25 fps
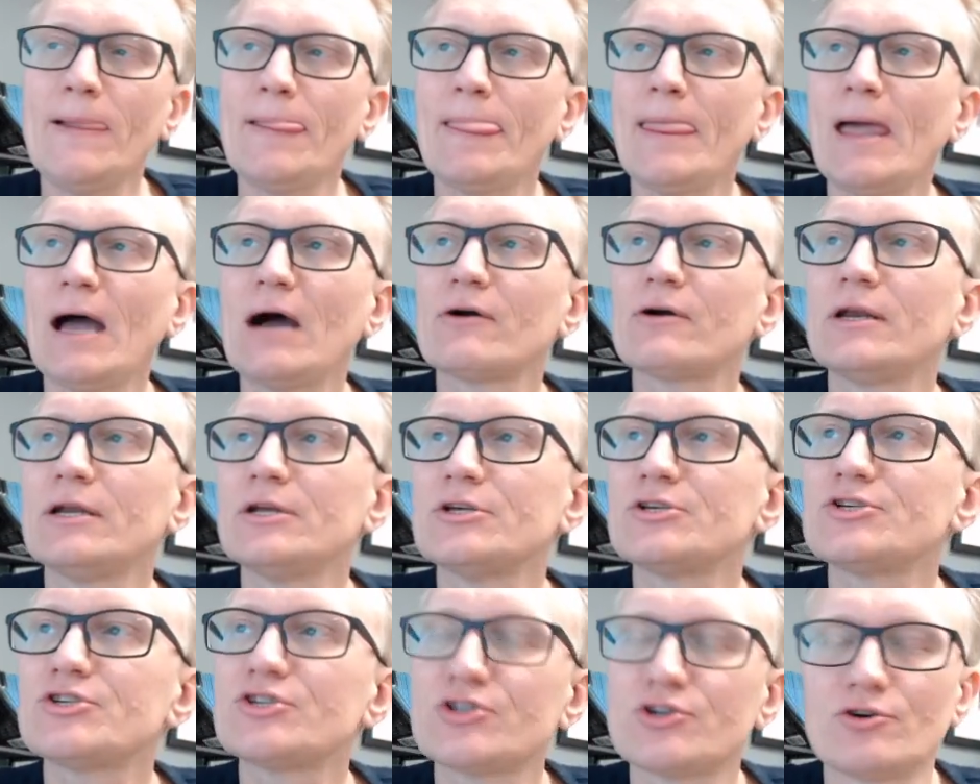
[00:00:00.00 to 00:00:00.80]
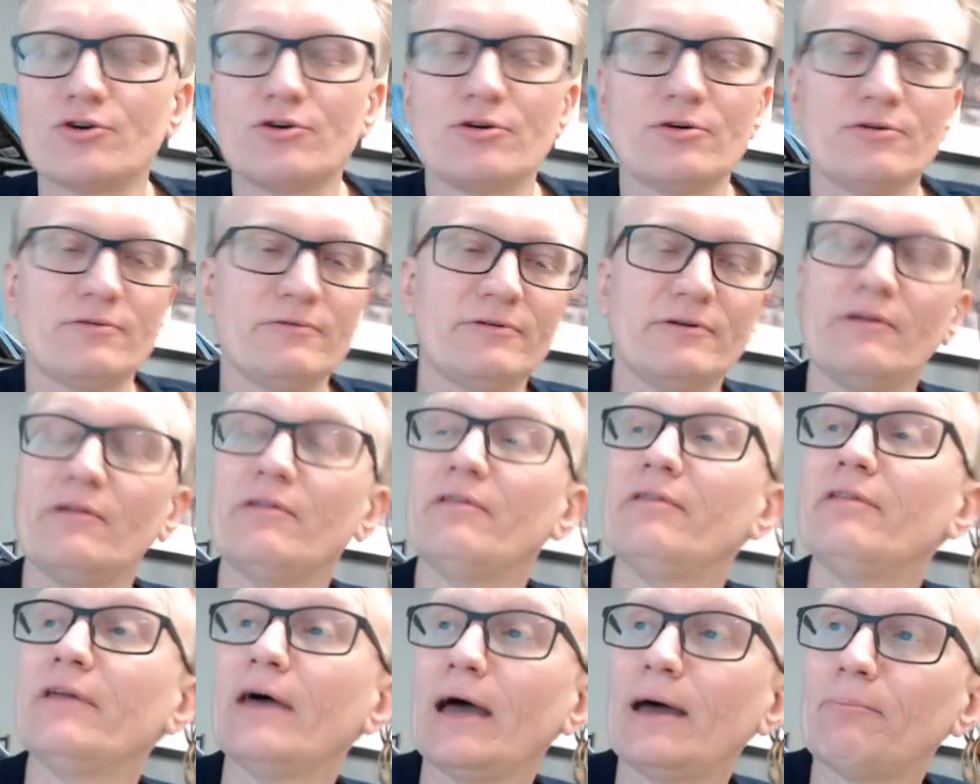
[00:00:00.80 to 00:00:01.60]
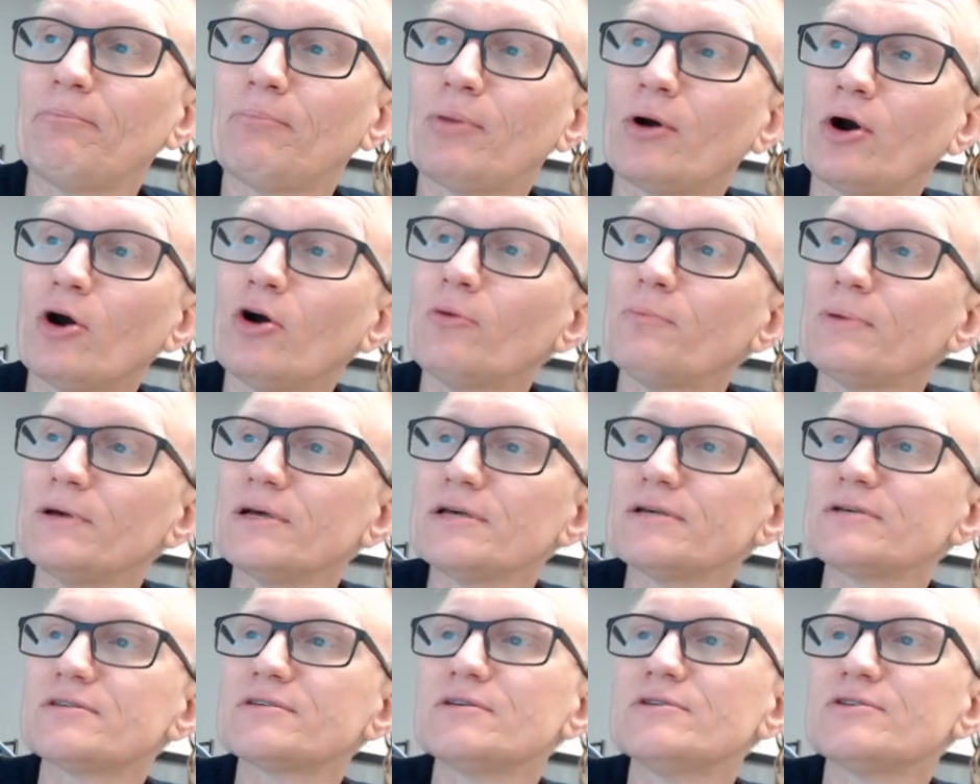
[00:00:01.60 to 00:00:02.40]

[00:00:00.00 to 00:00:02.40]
how can it serve that purpose?